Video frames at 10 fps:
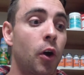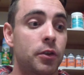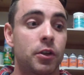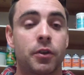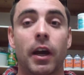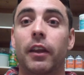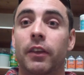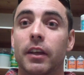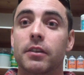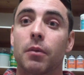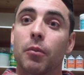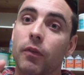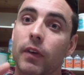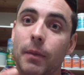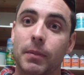concentrated things on more
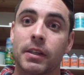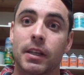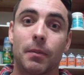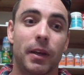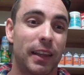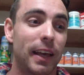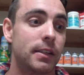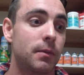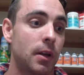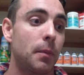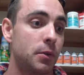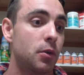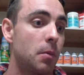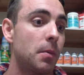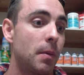of an empty stomach allows them to
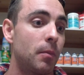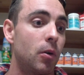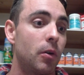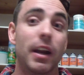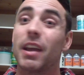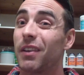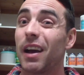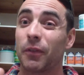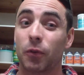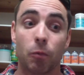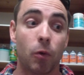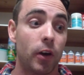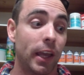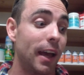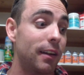absorb a bit more, and even after a
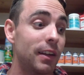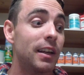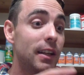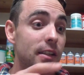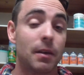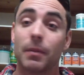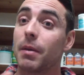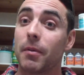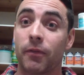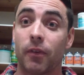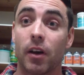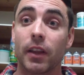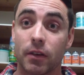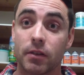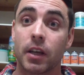workout, some of them are fine.
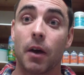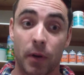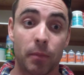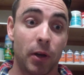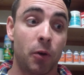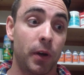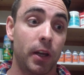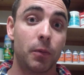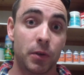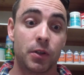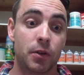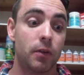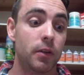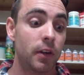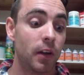They'll just go in a bit quicker, which is
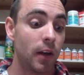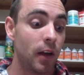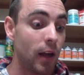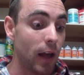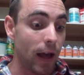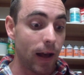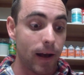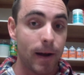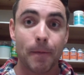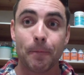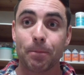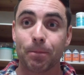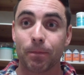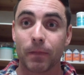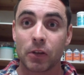good.
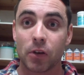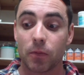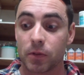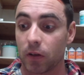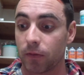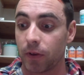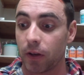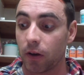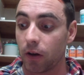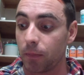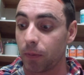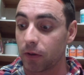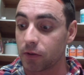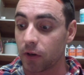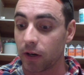Sorry it was a long video, but I
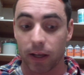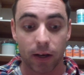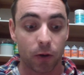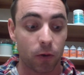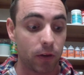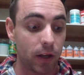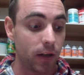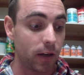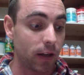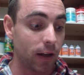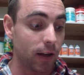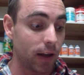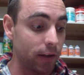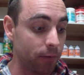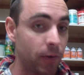was trying to get it all in
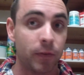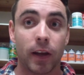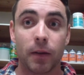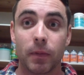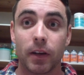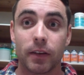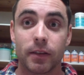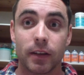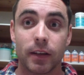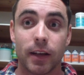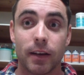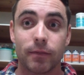under 15 minutes. And